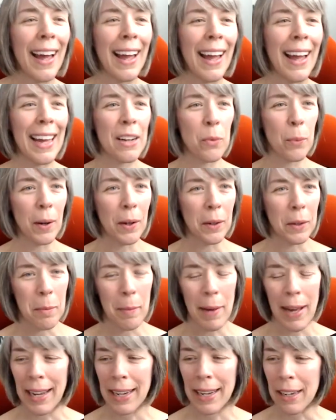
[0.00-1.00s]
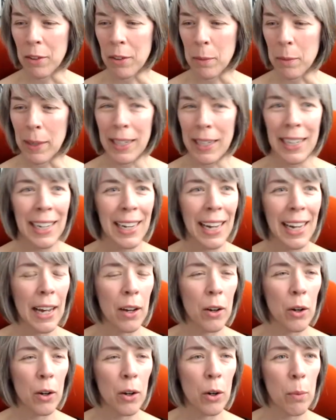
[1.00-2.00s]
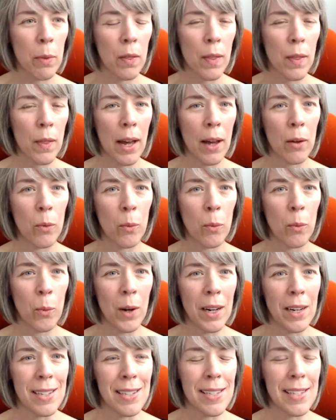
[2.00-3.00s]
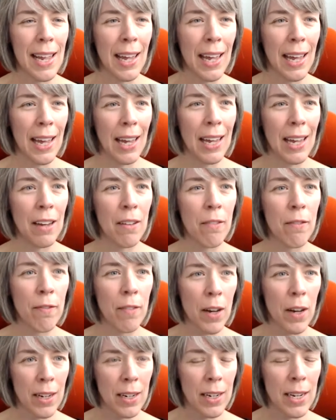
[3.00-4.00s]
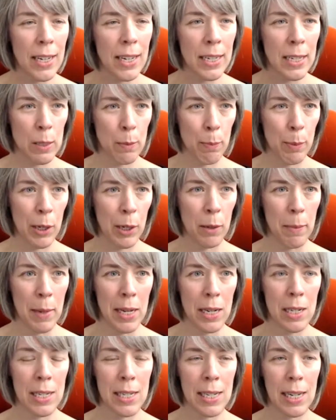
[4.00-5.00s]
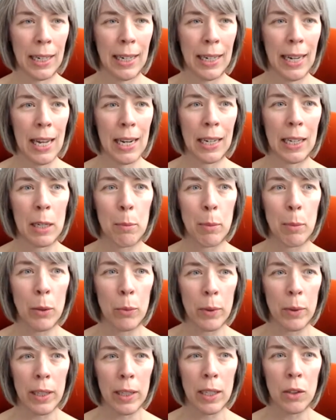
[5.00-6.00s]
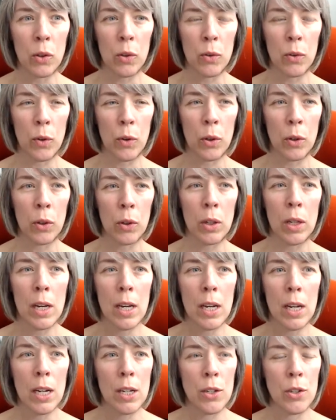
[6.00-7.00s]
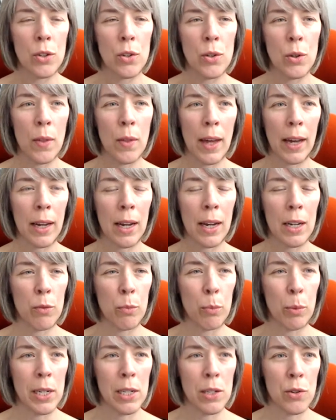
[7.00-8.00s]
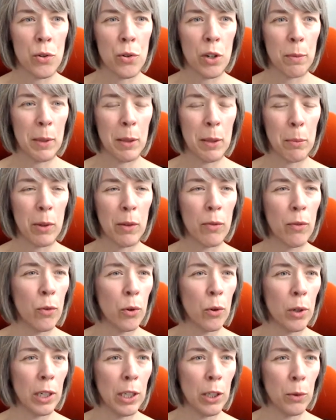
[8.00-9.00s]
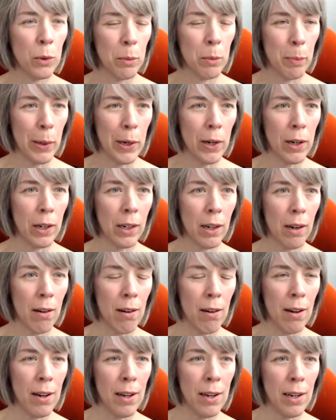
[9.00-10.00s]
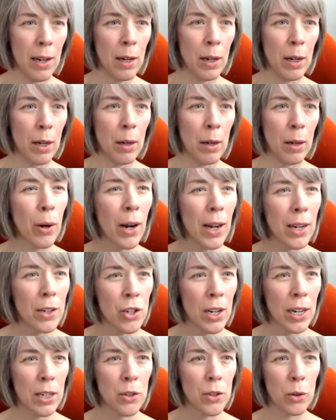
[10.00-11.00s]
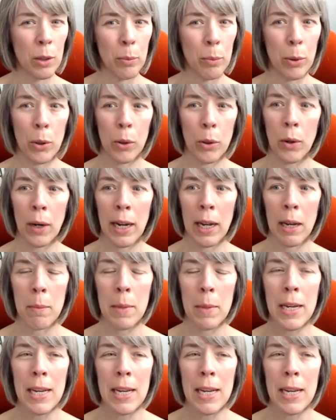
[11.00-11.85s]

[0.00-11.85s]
And welcome back, everybody. I hope that that was a fun experiment. Again, it can be really useful to do that kind of brainstorming before you embark on a project or a program